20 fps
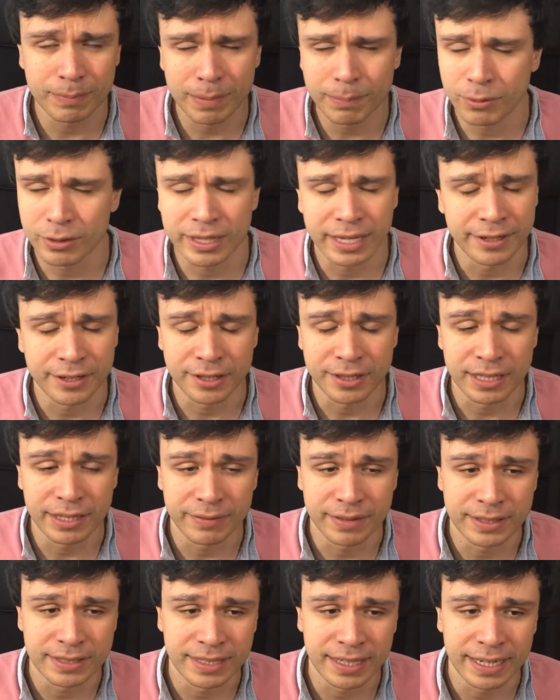people cannot live
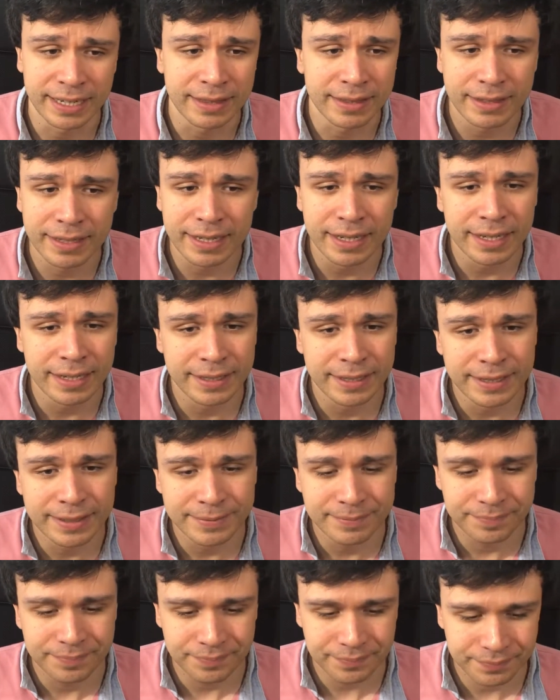inside.
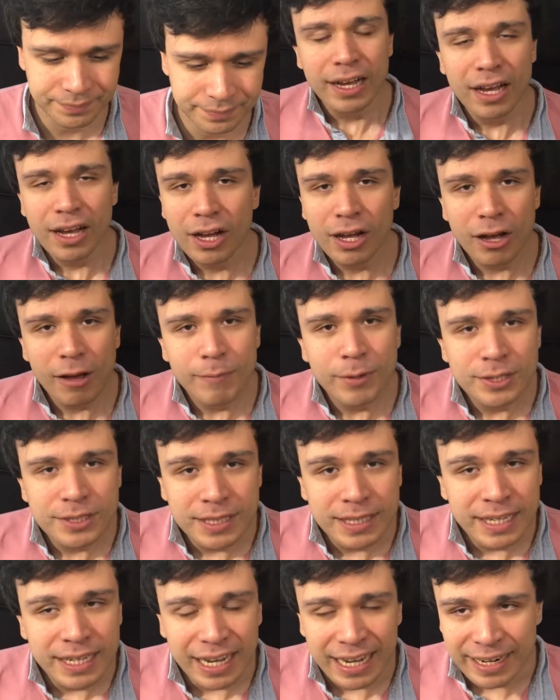
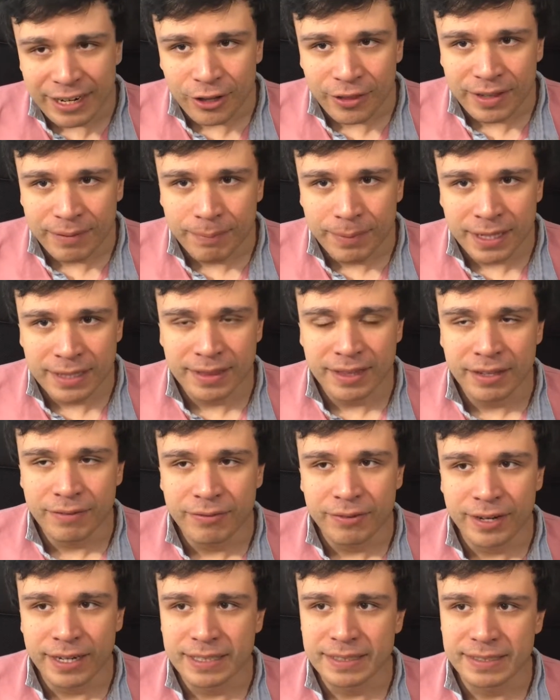Obviously, another big
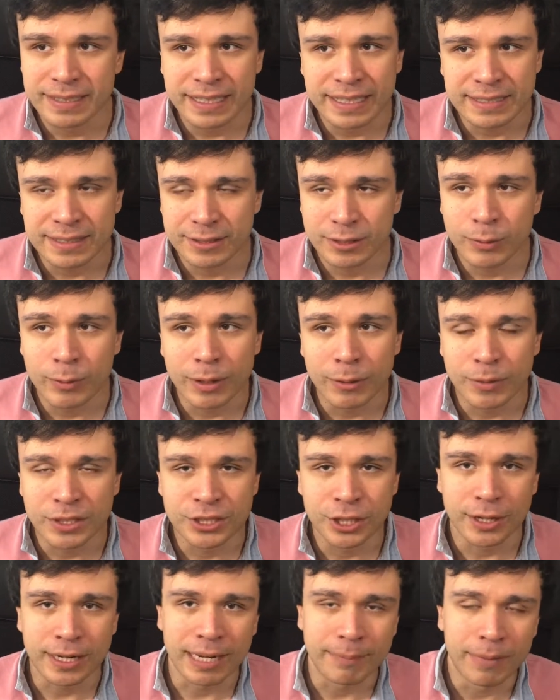difference is when we
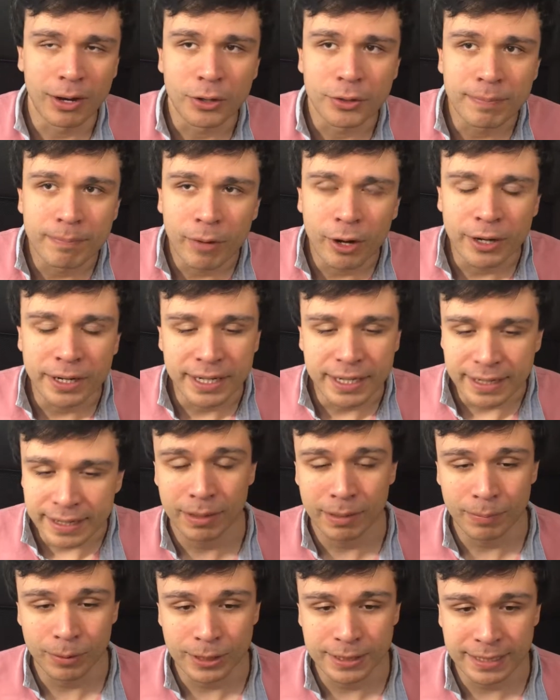talk about money.
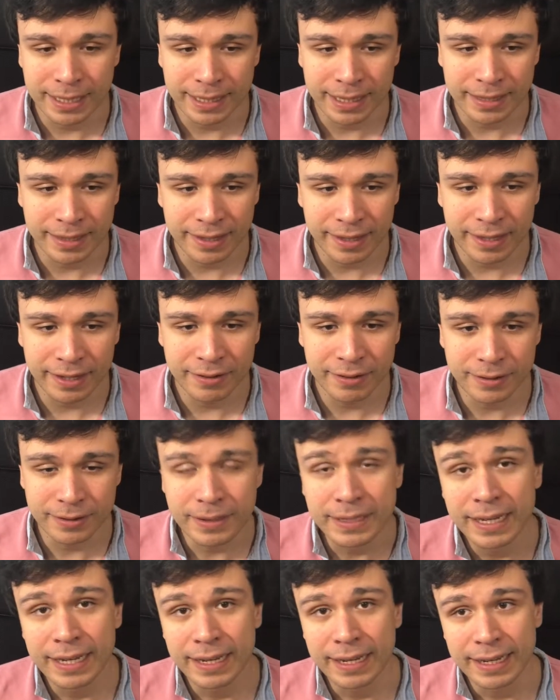People say that here
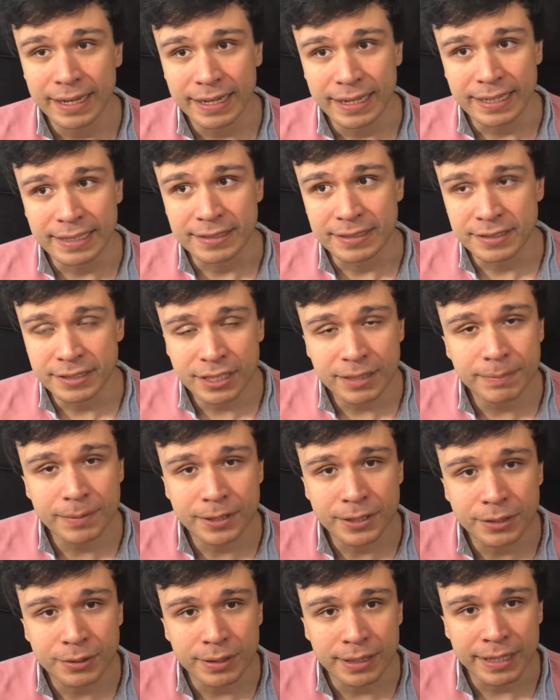it's cheaper
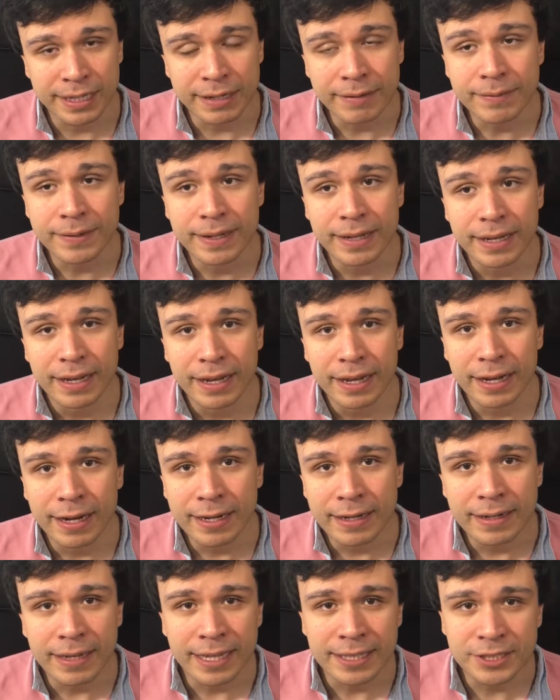to live,
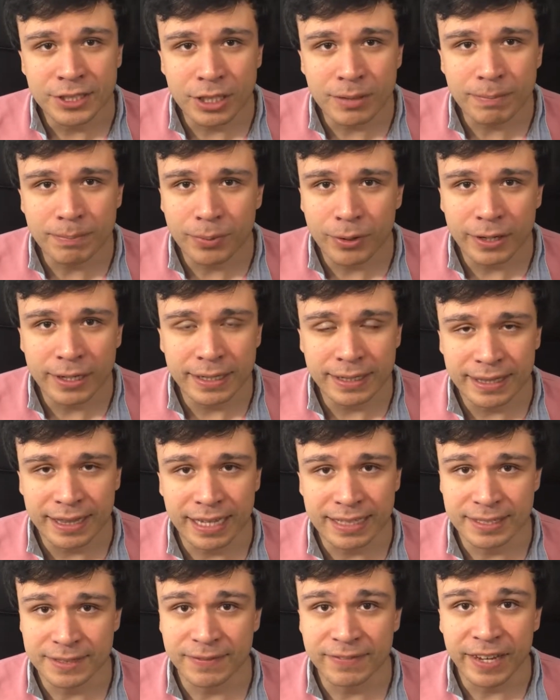and at some point
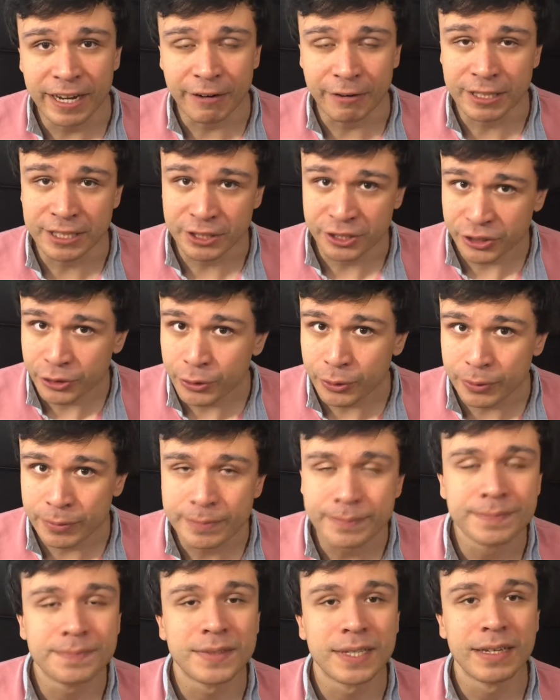that's very true.
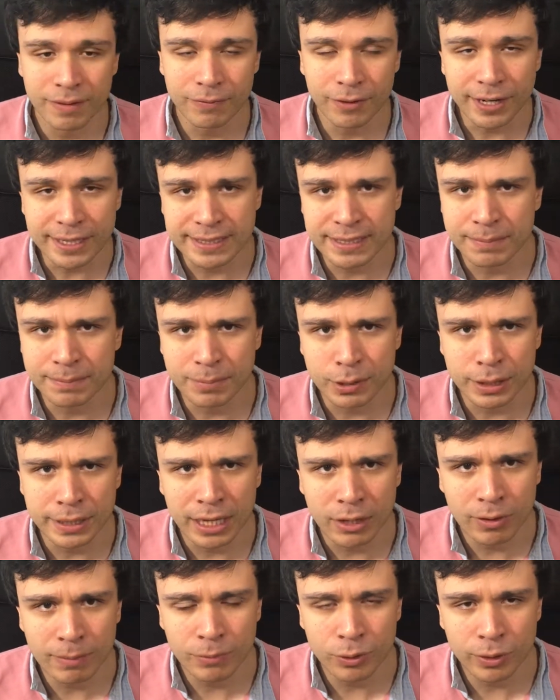For example,
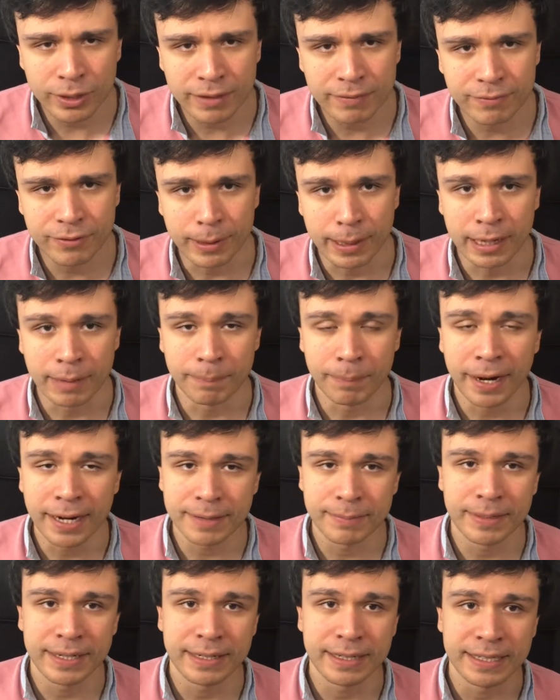now I'm looking for an
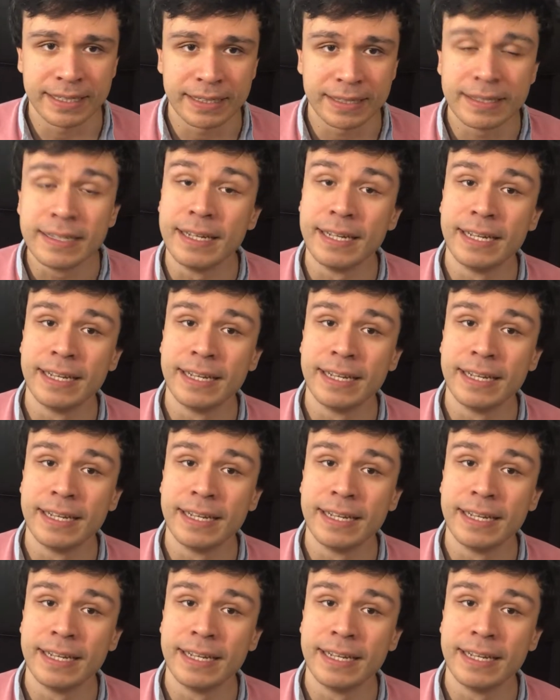apartment in